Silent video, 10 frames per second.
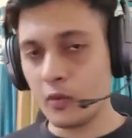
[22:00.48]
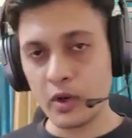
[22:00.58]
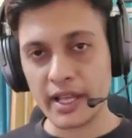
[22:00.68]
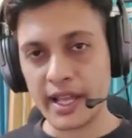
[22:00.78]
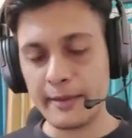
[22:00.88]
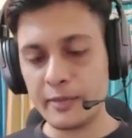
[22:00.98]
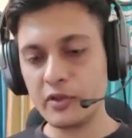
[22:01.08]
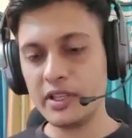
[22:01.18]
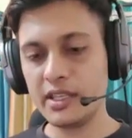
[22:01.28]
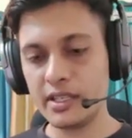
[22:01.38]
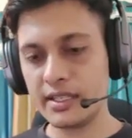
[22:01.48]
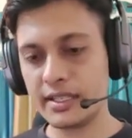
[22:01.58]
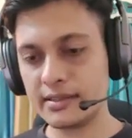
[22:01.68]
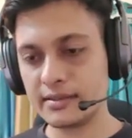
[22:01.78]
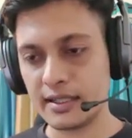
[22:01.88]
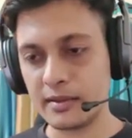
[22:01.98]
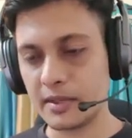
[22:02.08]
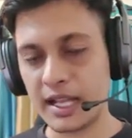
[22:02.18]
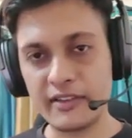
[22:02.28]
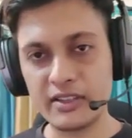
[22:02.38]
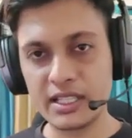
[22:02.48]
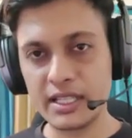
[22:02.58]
What I am doing here is I will